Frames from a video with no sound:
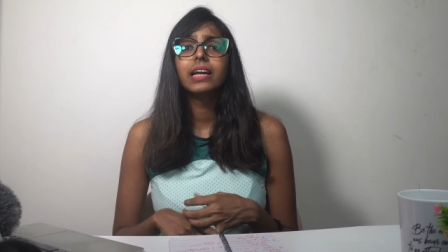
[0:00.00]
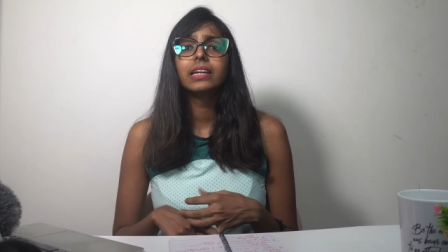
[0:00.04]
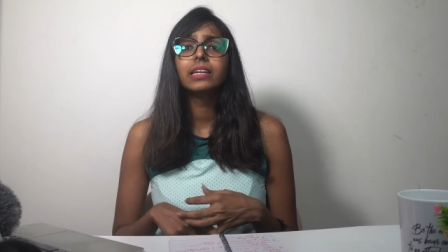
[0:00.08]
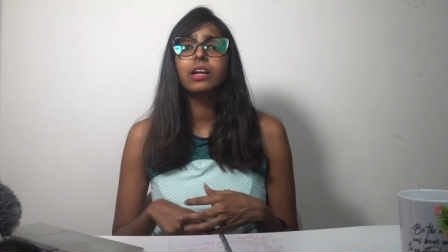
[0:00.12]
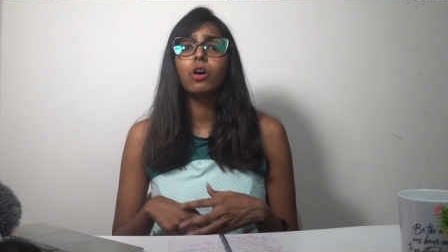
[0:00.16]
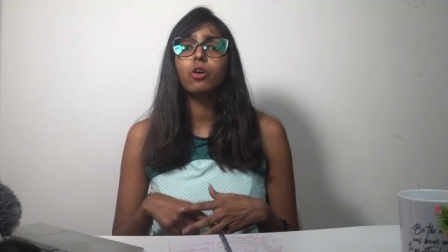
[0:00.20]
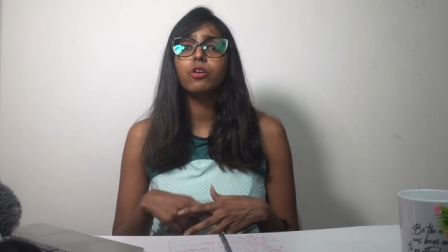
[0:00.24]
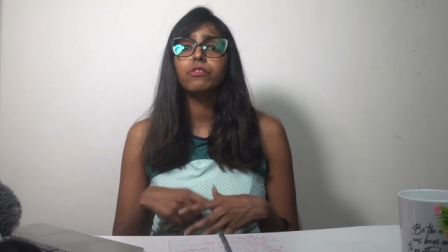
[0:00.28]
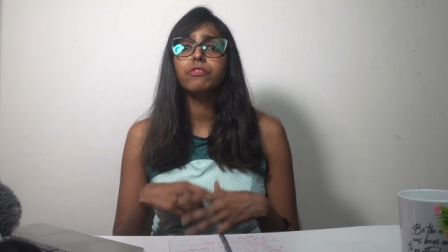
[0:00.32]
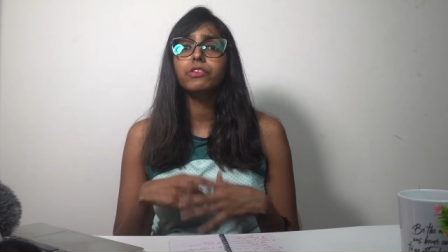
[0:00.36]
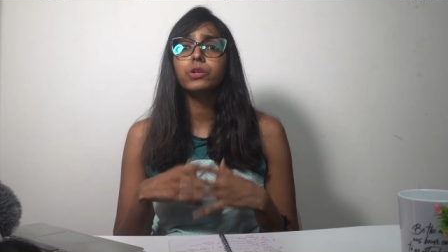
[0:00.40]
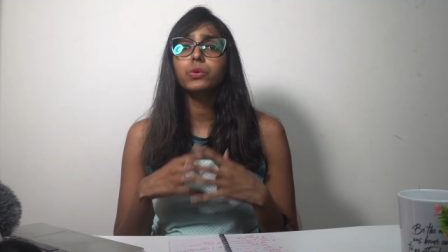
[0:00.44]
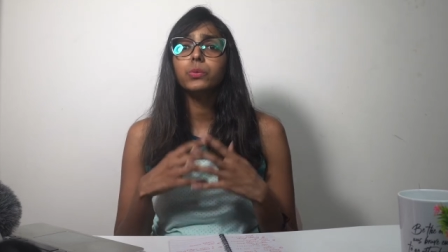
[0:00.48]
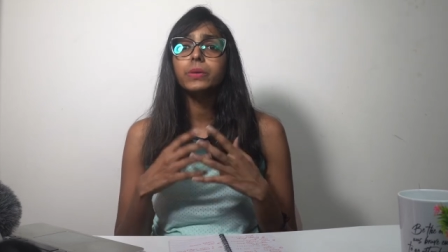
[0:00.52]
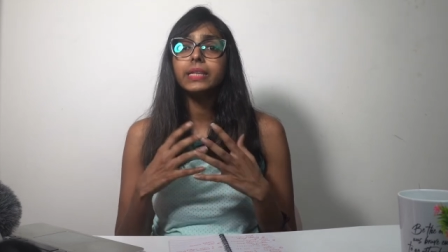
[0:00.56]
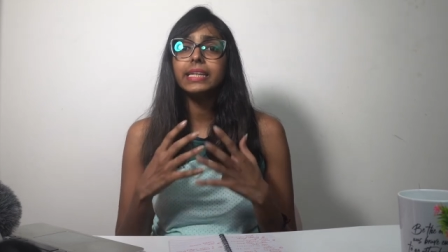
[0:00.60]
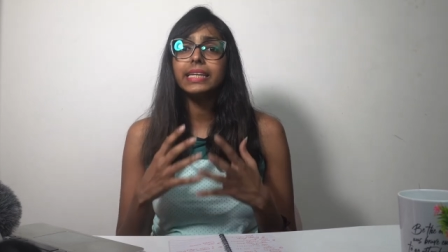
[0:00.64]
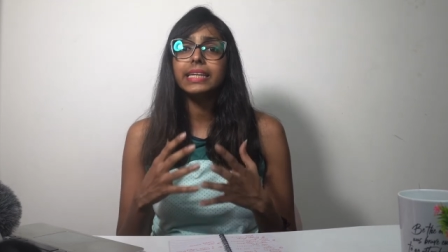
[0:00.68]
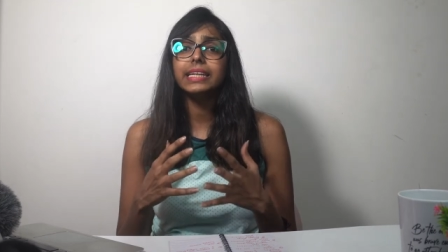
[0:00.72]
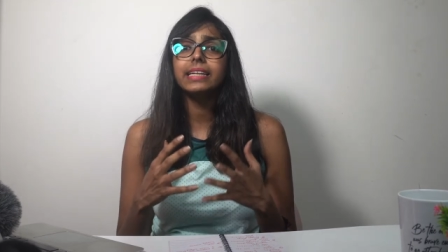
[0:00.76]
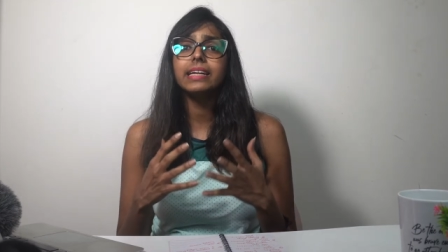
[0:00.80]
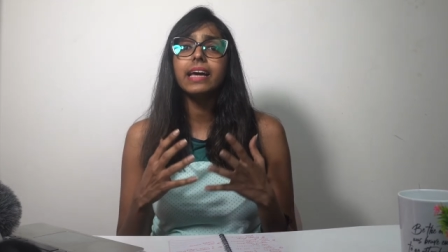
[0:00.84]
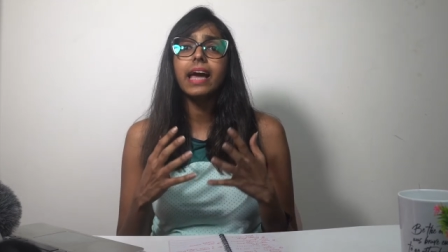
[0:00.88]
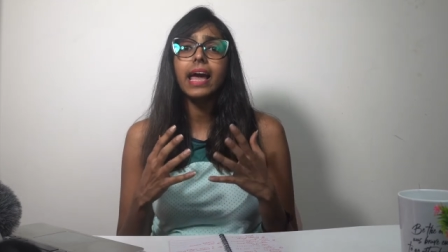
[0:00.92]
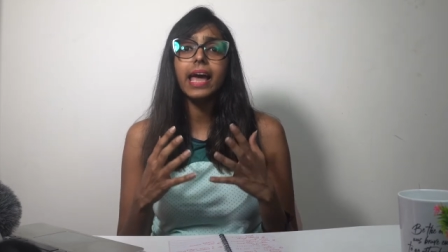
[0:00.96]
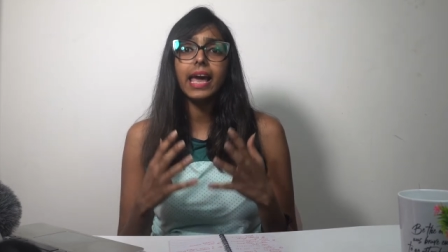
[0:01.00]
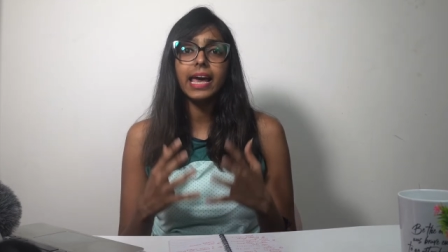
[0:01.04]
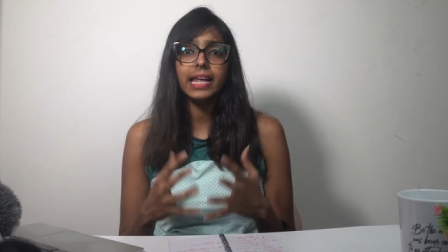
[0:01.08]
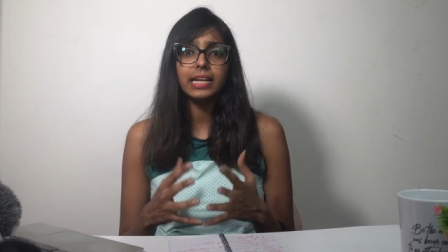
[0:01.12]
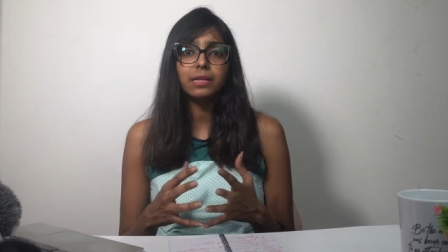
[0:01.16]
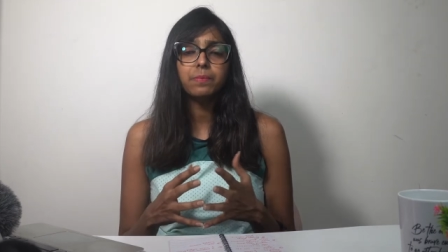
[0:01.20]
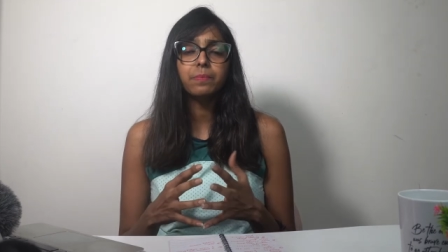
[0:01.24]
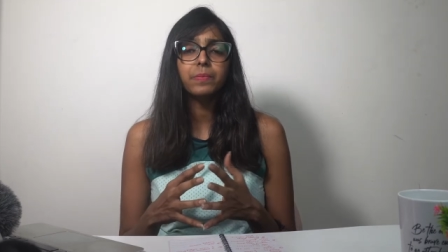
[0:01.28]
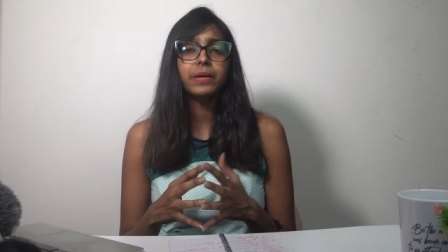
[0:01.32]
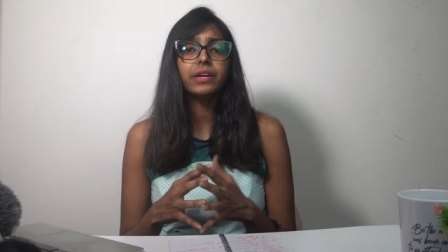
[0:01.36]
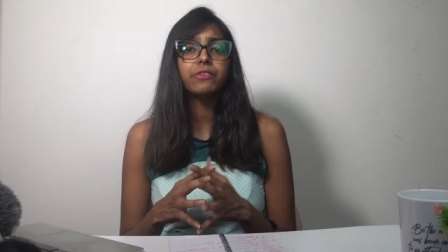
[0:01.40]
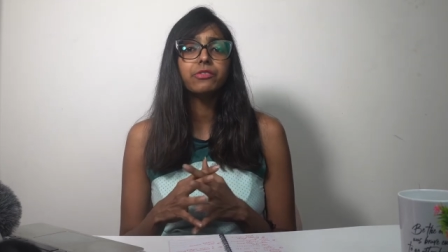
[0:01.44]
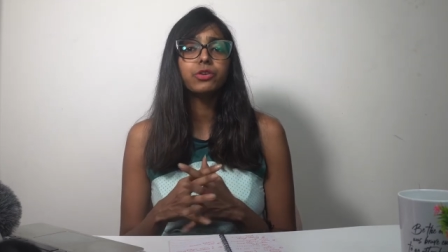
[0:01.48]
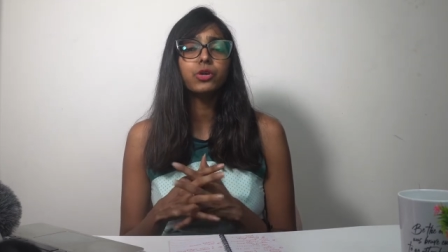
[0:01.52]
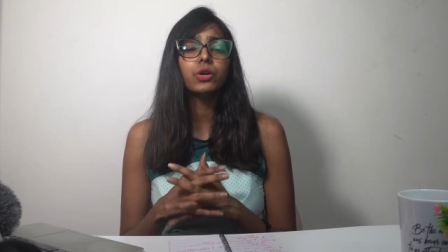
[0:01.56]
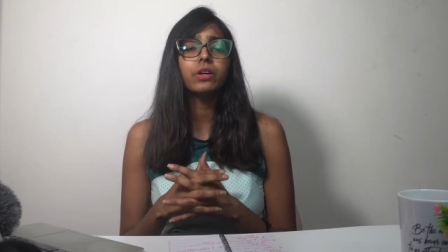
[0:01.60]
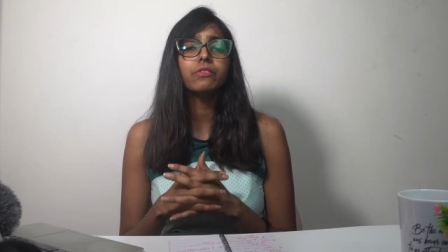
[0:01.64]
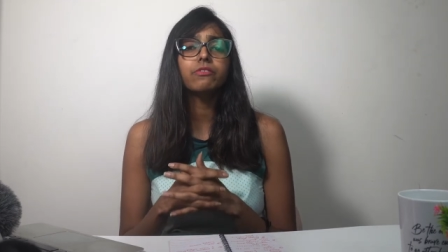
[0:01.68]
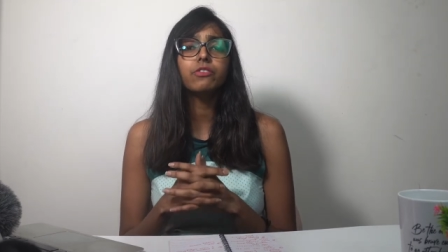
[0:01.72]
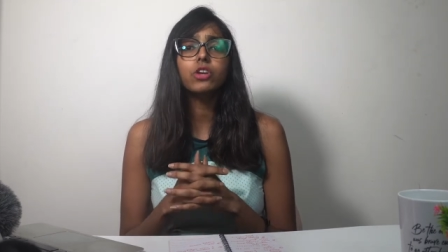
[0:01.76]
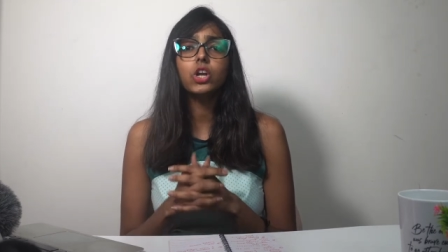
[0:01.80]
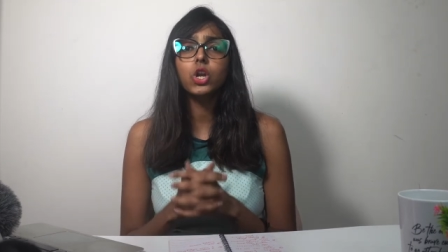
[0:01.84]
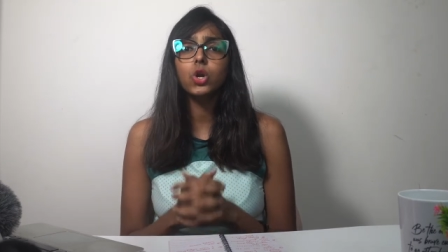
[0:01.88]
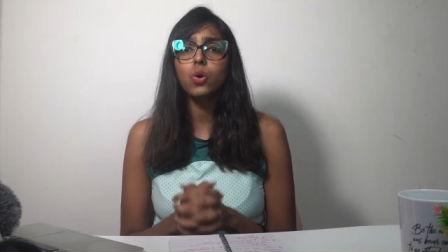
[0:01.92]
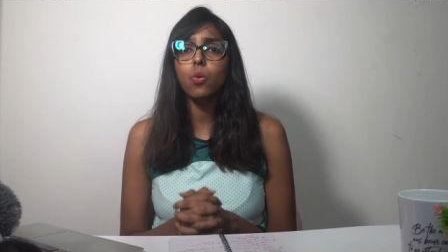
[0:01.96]
Now, if you need help, if you
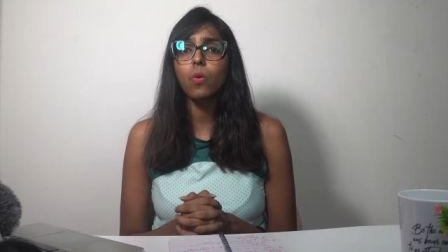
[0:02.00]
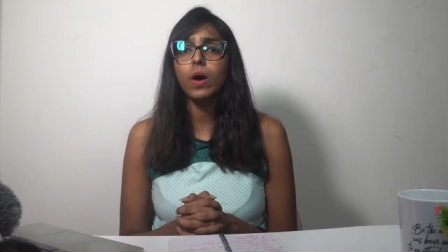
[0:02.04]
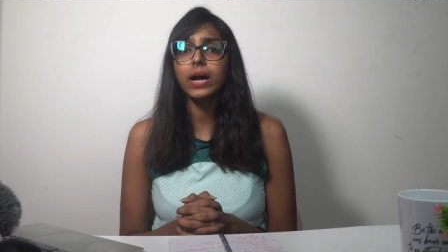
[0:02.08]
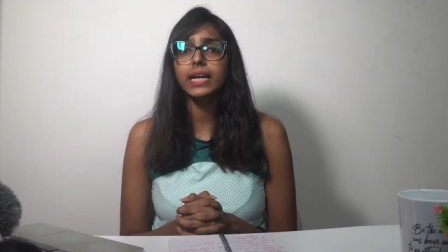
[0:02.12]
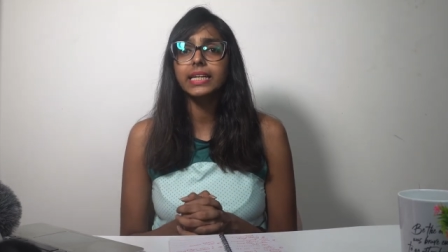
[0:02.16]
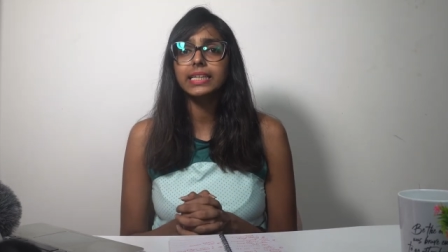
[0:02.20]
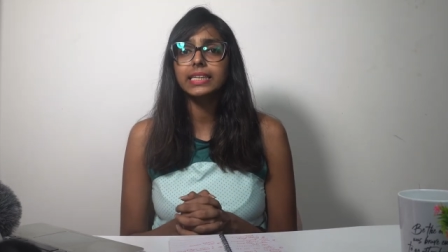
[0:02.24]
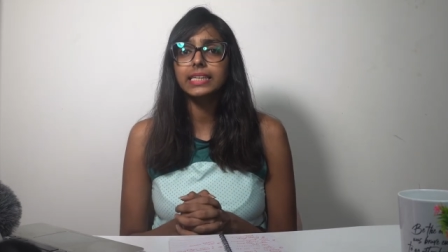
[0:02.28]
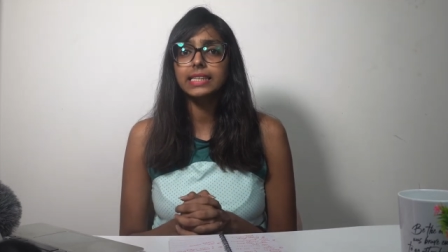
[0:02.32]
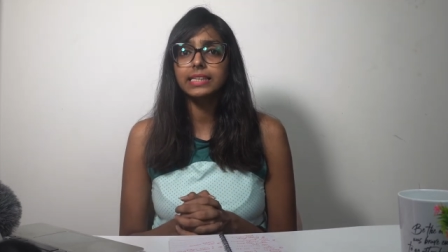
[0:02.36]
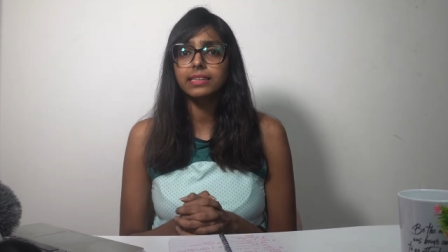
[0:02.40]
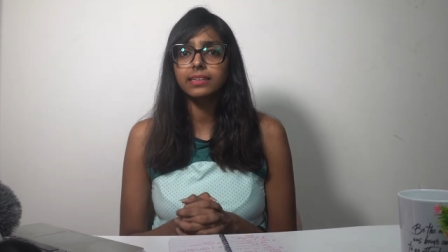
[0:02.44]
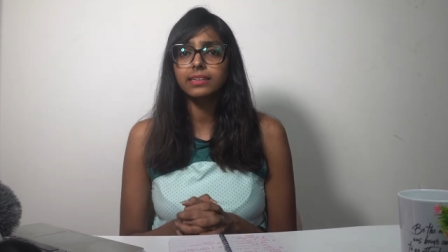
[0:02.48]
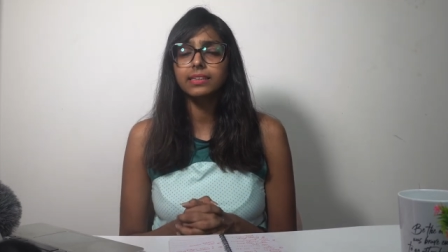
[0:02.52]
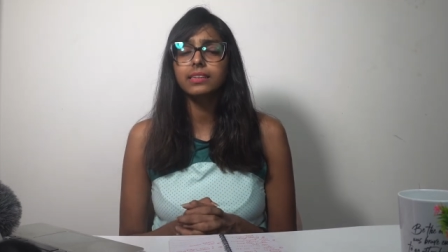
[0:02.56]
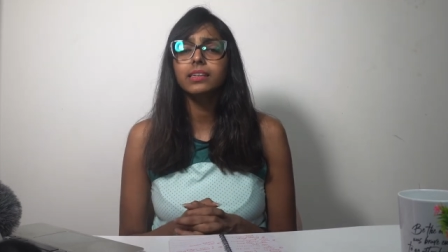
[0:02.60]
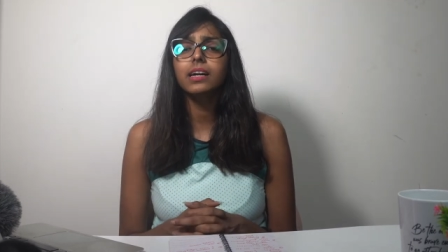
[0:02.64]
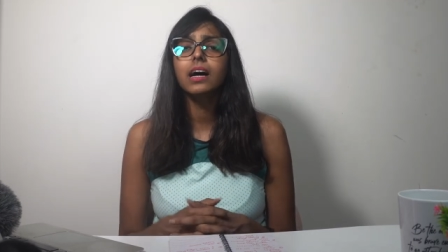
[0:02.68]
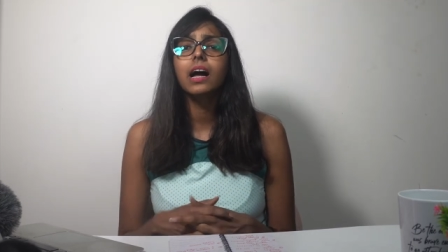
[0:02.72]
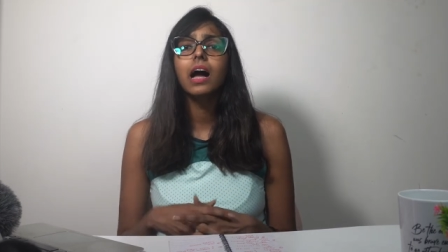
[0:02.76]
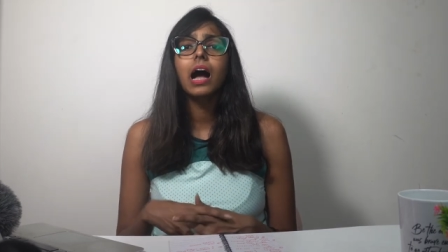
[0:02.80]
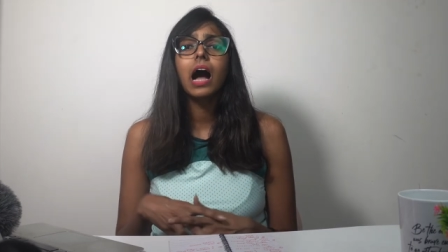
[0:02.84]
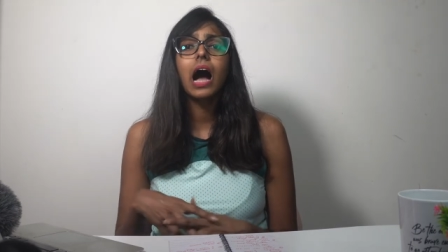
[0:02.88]
have no idea